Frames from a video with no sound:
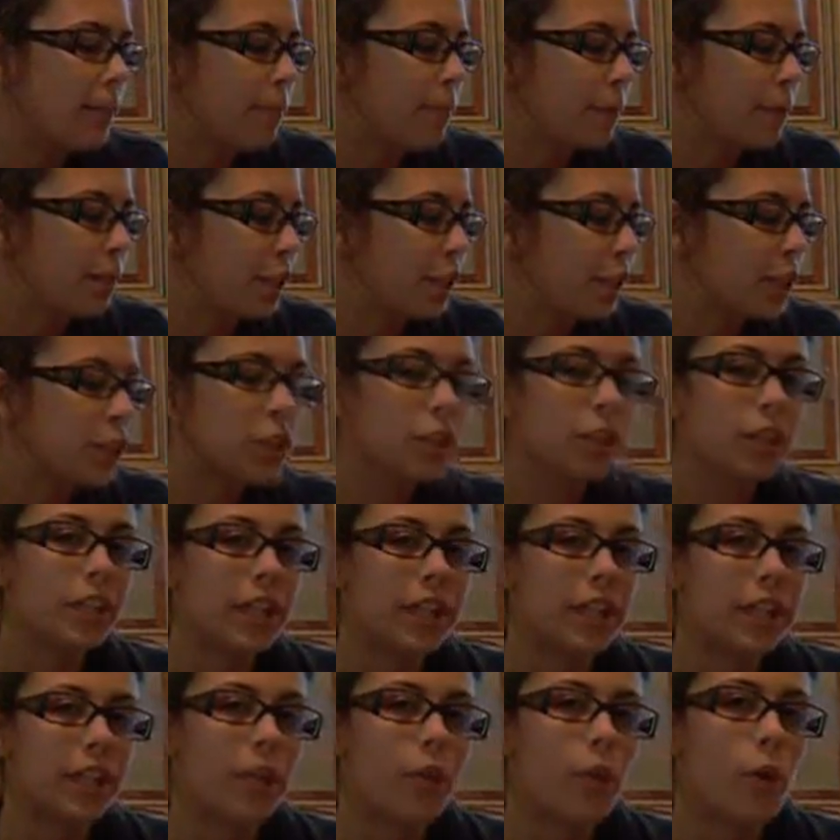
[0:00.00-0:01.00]

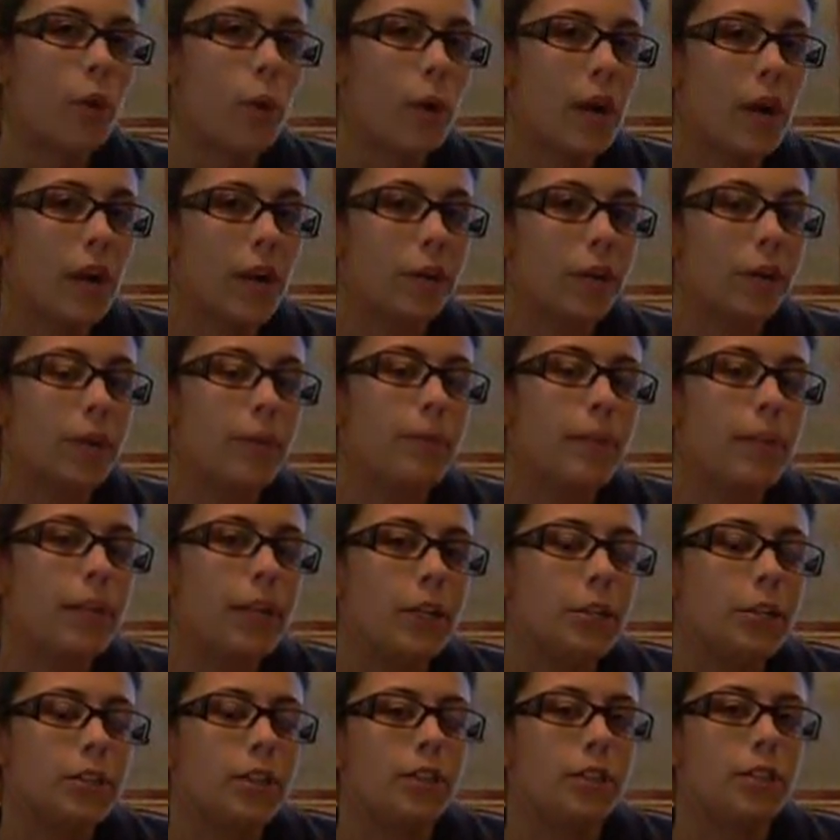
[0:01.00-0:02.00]
potentially the where could be
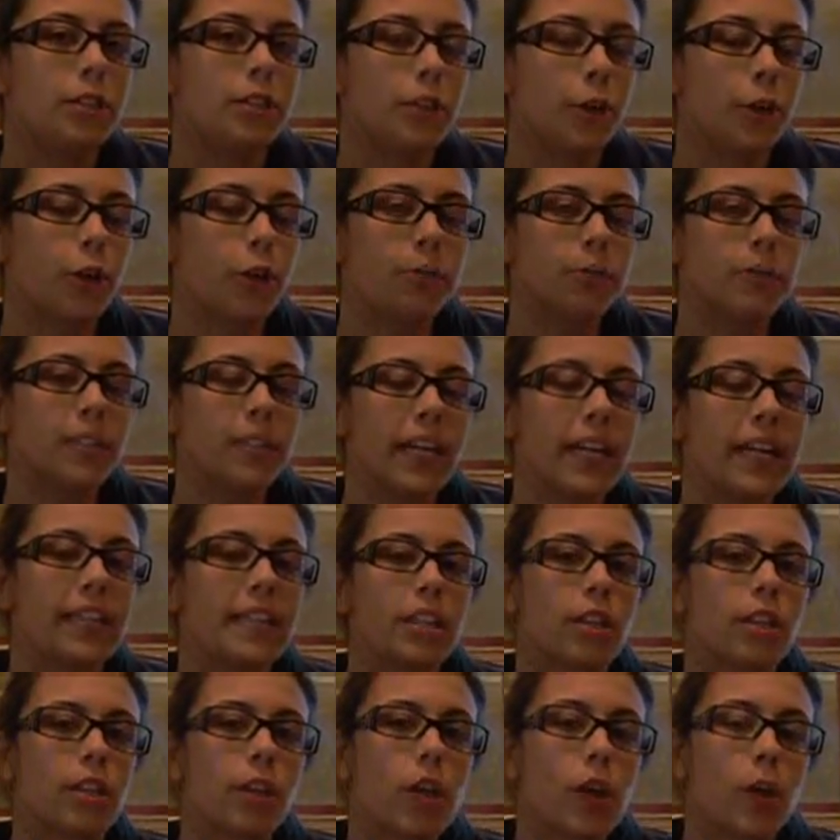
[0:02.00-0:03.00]
used in a
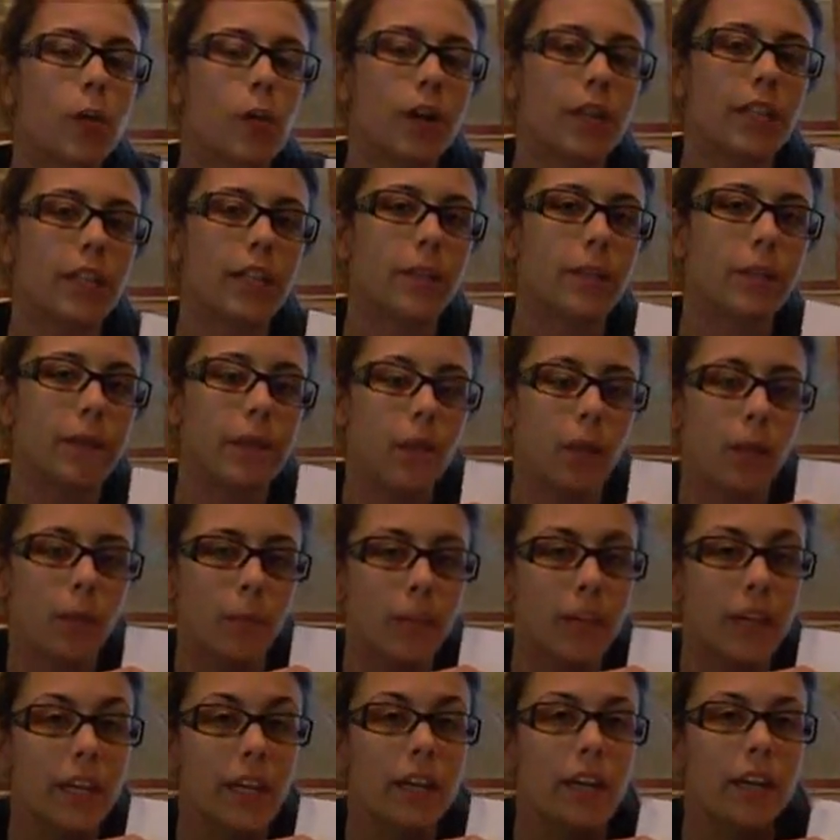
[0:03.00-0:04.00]
circumstance lower in the
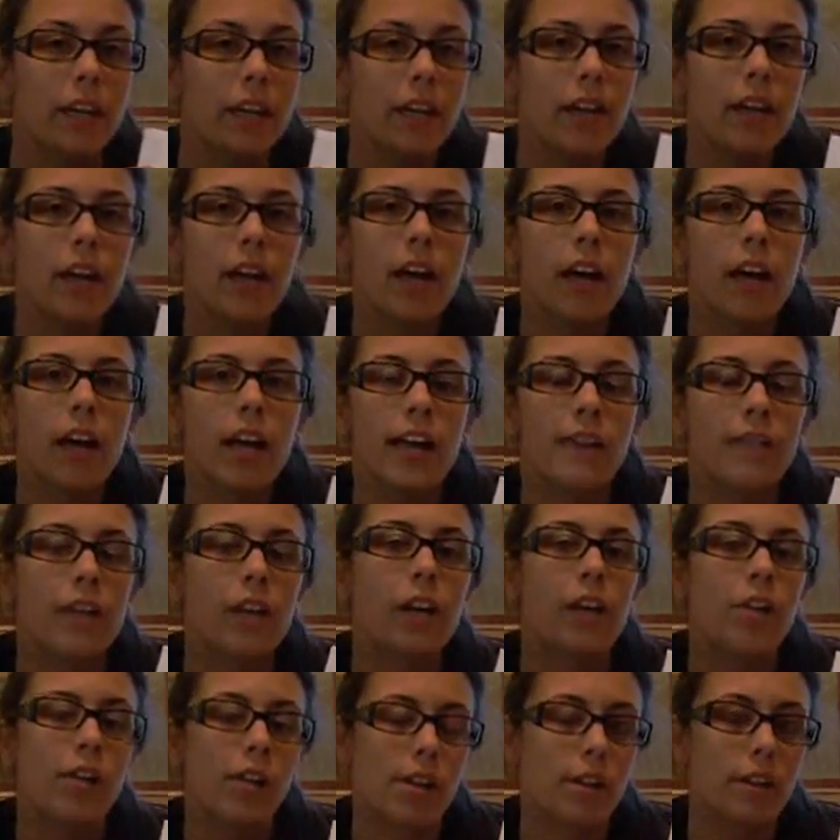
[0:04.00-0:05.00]
pyramid if
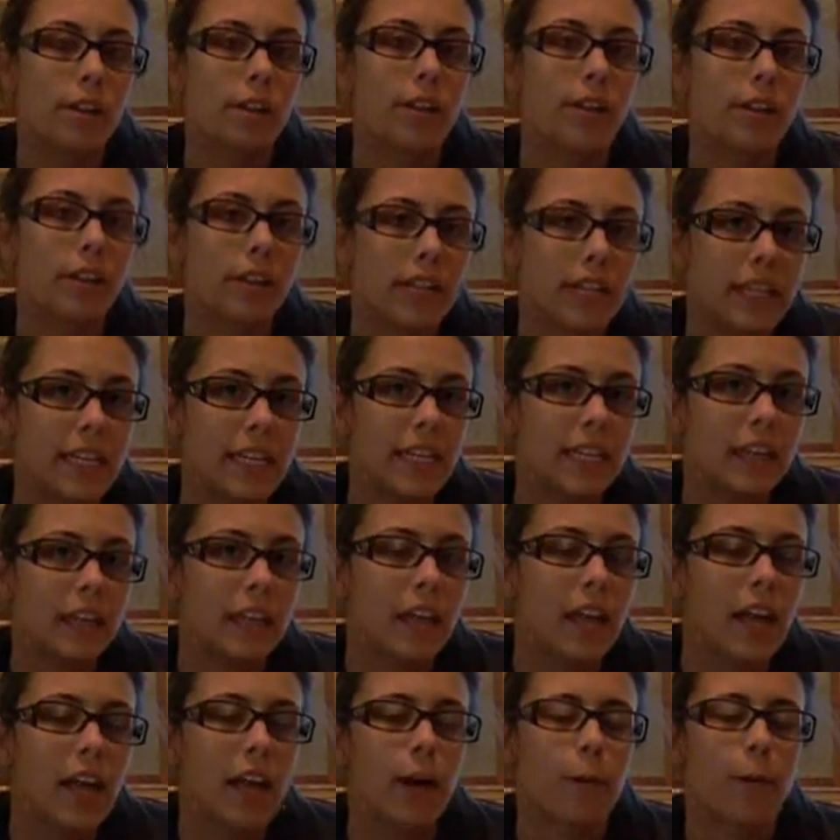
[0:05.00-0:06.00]
it clutters the lead.
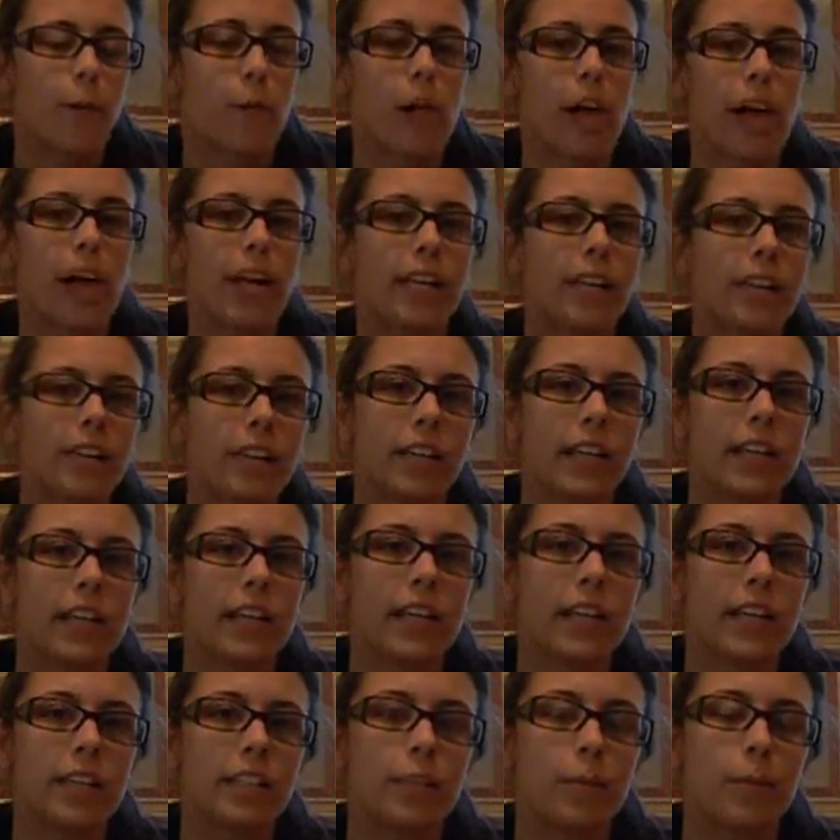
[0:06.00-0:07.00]
A blind
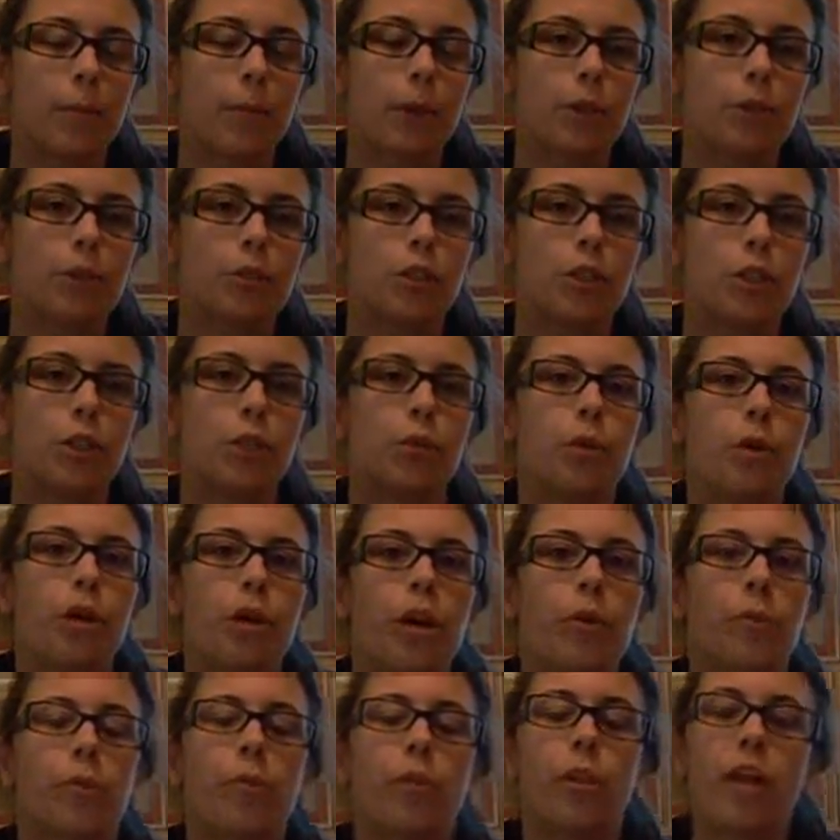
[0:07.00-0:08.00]
lead is supposed to
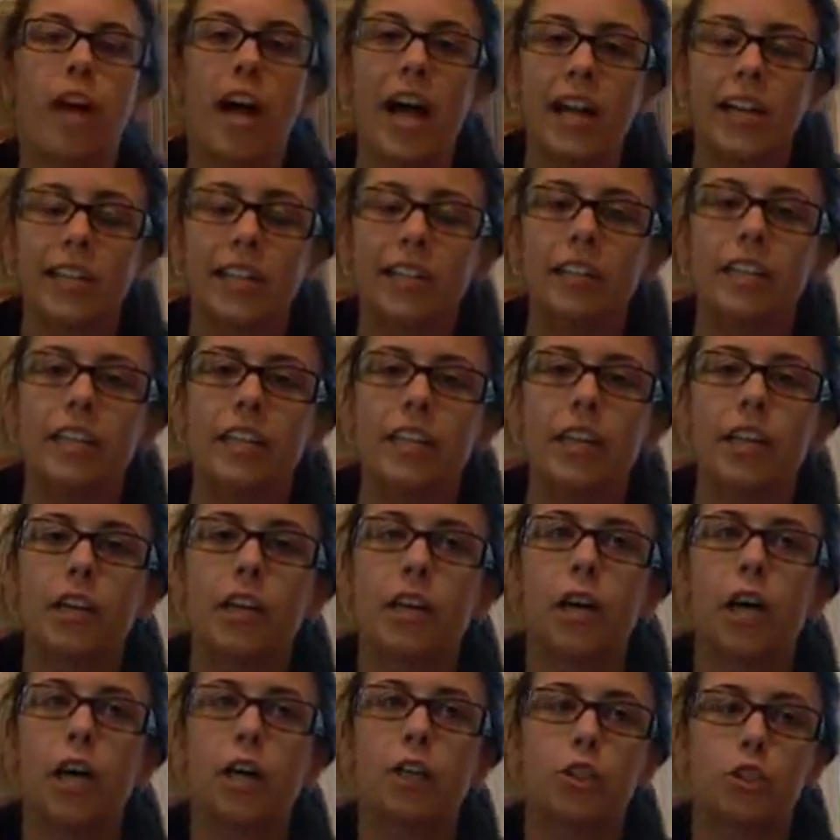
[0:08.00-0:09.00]
blindly
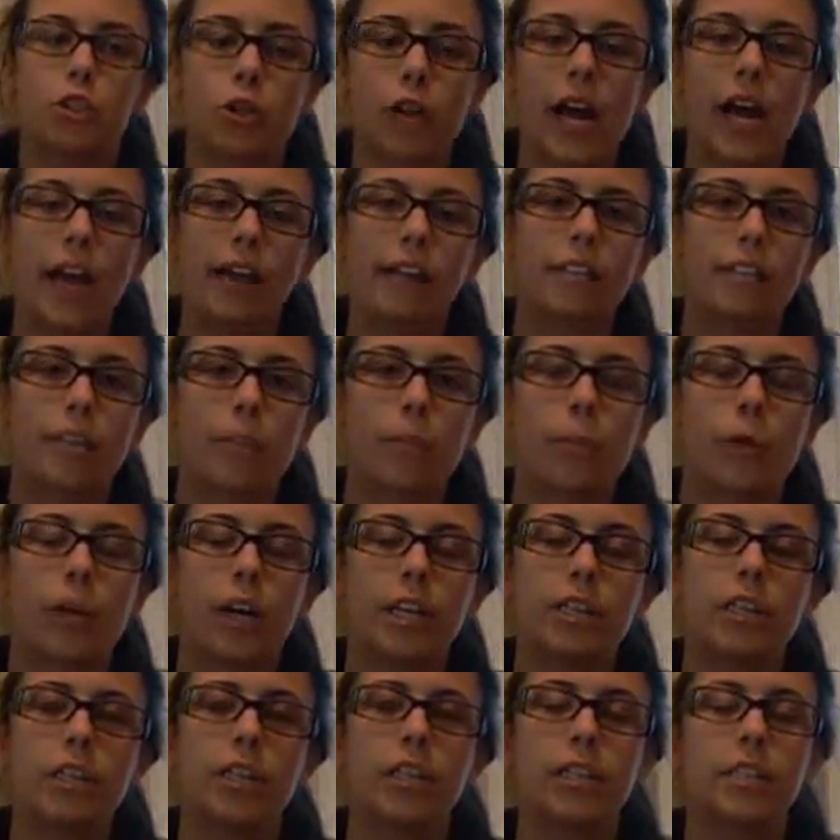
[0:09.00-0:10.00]
attract
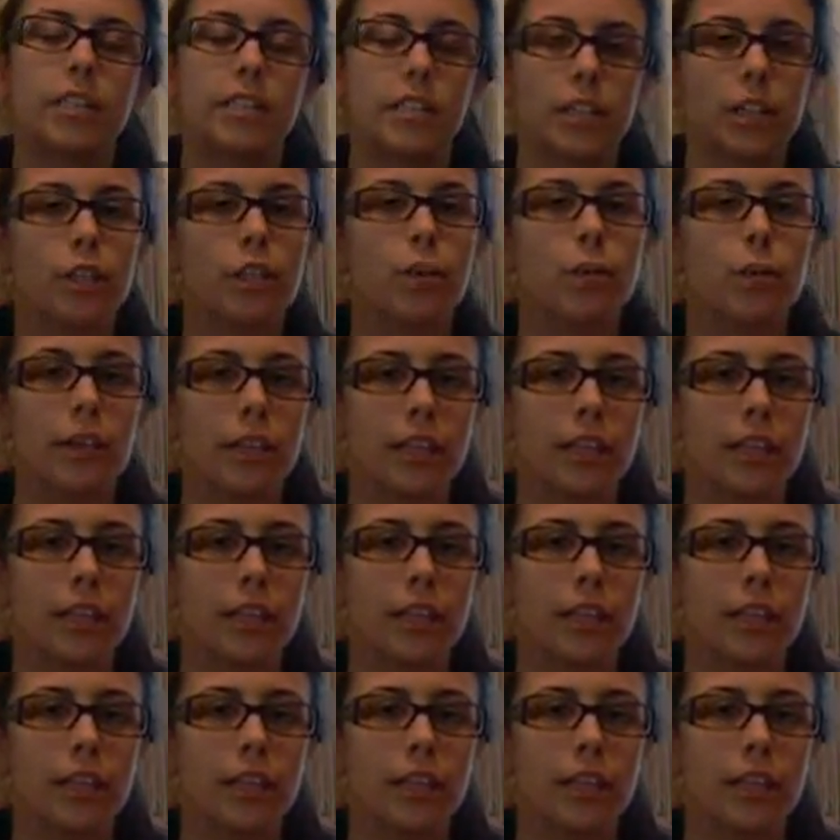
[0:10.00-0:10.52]
someone to continue